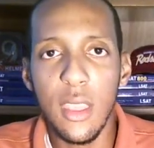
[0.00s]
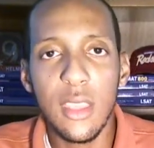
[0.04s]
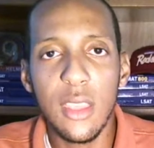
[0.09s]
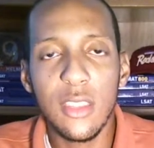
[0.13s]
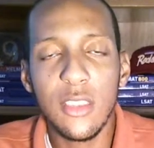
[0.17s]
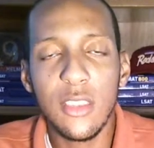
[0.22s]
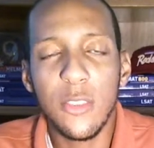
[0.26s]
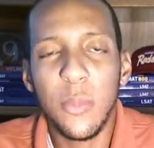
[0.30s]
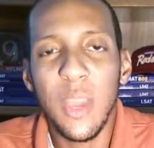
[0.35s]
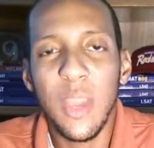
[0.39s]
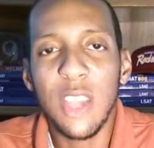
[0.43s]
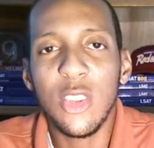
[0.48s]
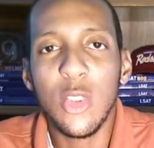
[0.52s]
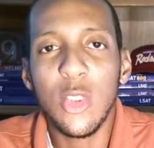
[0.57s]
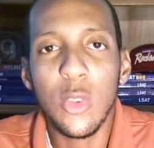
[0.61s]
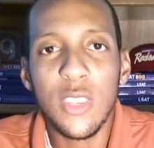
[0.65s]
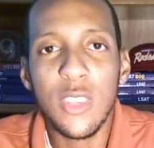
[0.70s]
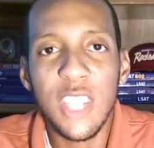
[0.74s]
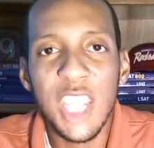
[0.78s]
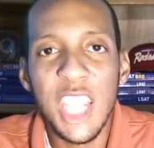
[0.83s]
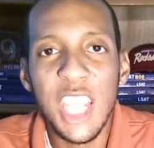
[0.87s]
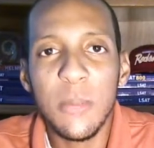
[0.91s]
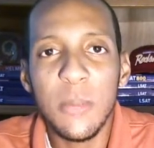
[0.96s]
Special
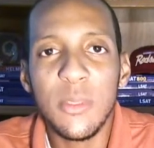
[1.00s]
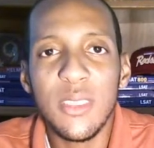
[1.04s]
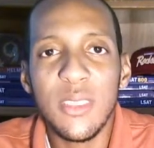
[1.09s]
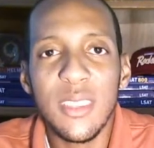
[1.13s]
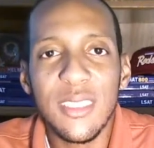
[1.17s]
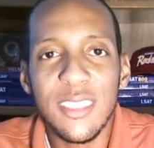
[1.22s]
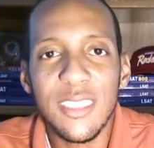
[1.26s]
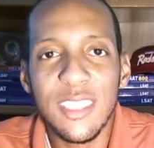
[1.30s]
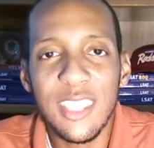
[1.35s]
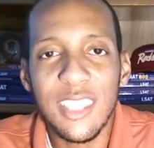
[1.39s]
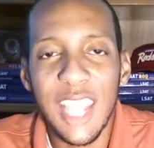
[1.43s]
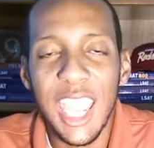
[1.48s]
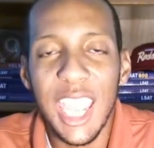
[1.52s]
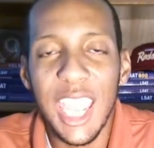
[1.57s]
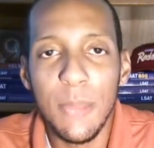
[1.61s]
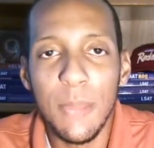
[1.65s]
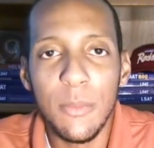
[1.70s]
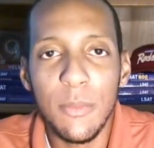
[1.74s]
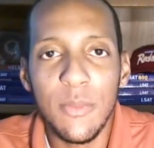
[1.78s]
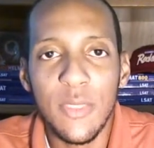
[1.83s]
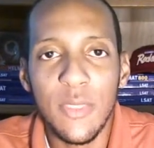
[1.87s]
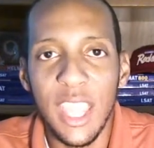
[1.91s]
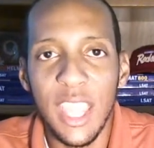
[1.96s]
teams,
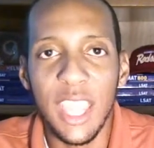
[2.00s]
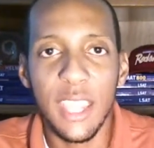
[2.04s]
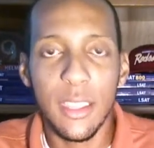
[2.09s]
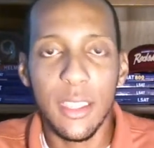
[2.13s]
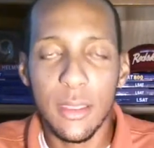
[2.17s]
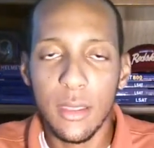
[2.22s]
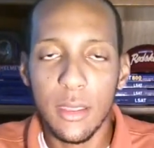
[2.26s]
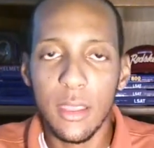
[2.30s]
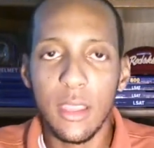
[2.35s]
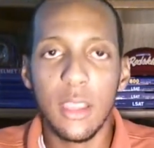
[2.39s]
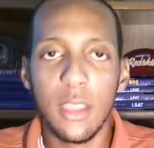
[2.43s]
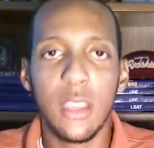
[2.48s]
same thing.